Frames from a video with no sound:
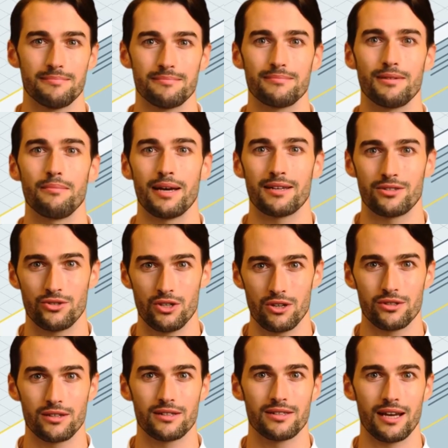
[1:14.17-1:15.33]
The main
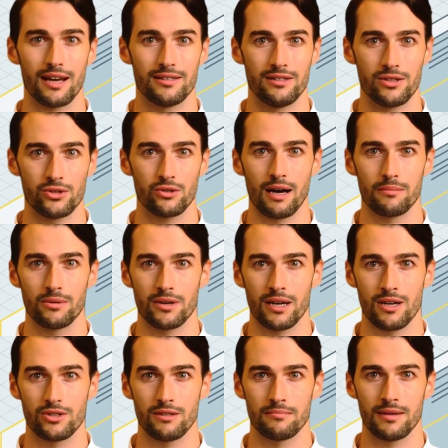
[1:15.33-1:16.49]
injection attacks that your
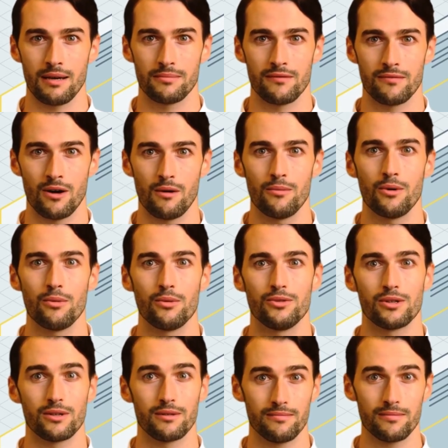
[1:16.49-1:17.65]
application may be vulnerable
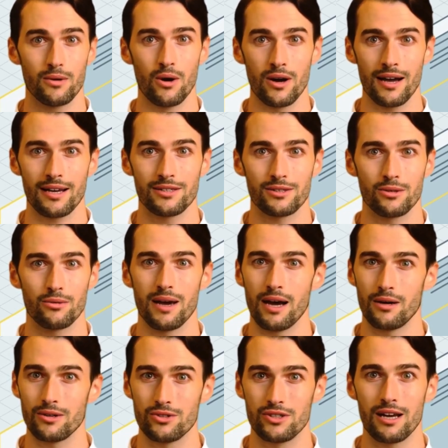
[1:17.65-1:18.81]
to are
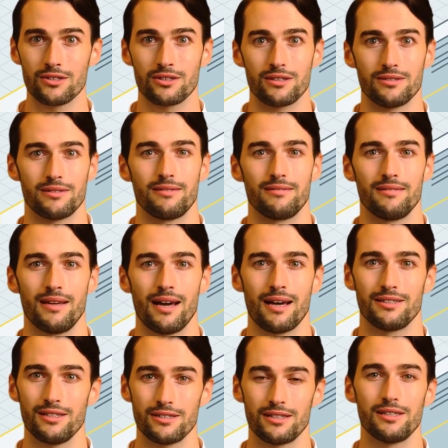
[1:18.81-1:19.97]
SQL injections,
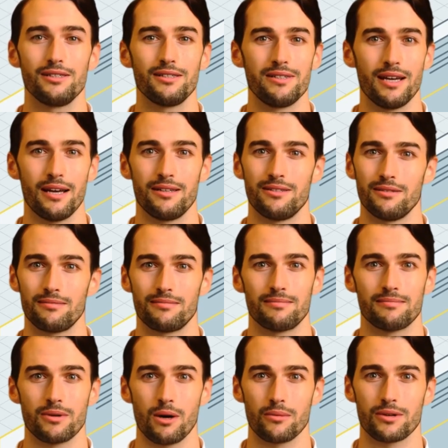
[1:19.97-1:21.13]
XSS attacks,
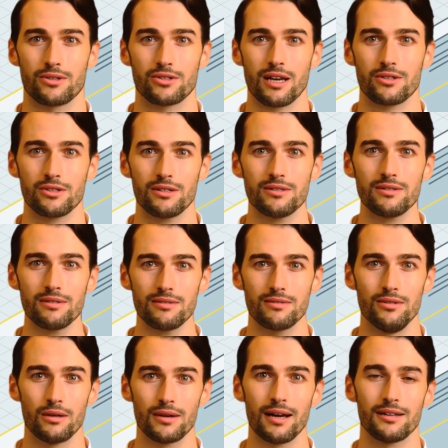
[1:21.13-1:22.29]
code injections,
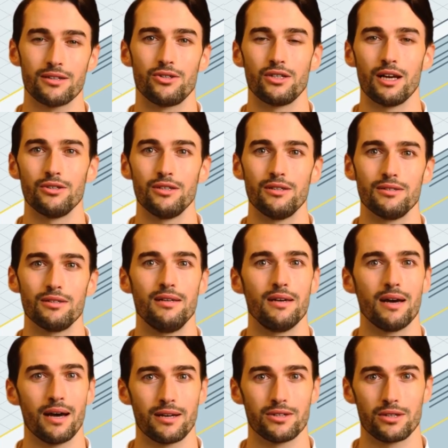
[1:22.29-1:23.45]
command injections,
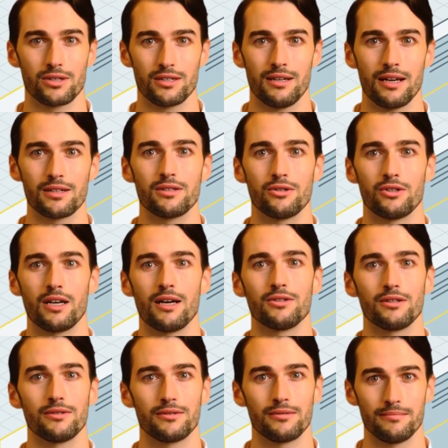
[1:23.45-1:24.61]
and CSS
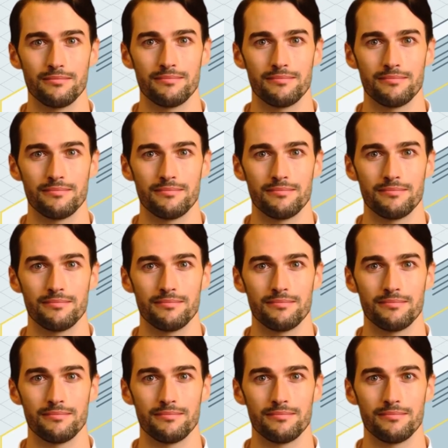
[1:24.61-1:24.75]
injections.